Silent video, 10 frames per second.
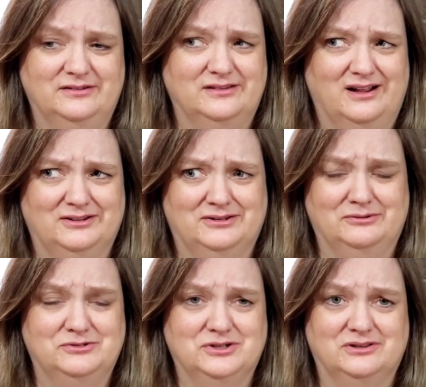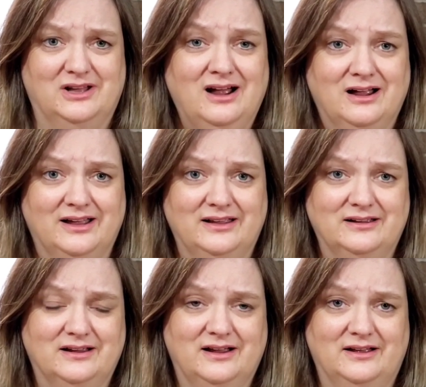is not till
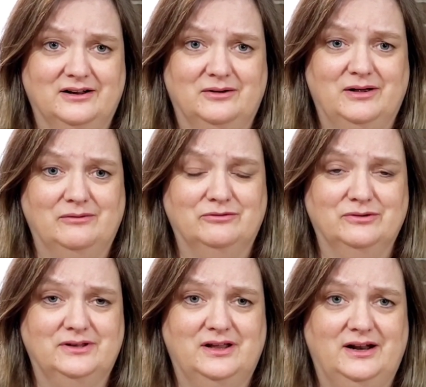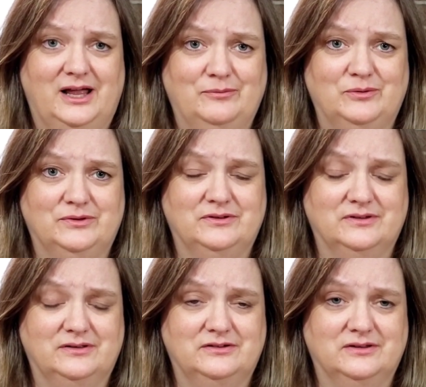July. And I'm really not happy with
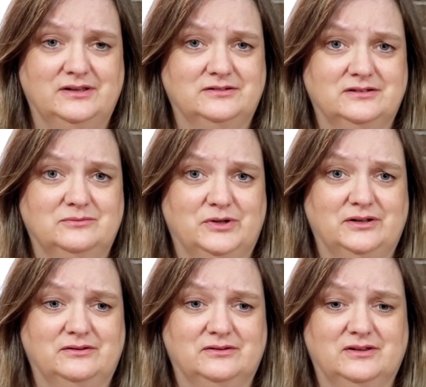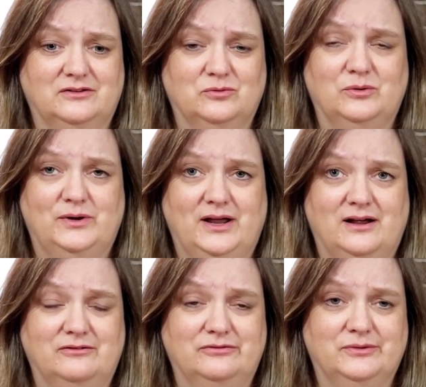this legislation, but it's what we
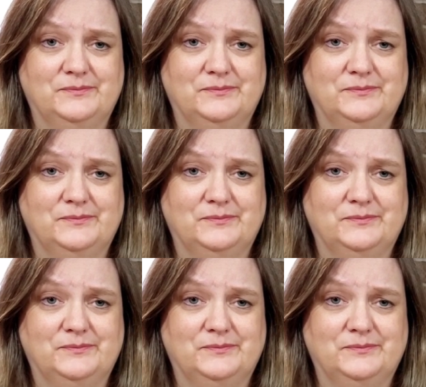have.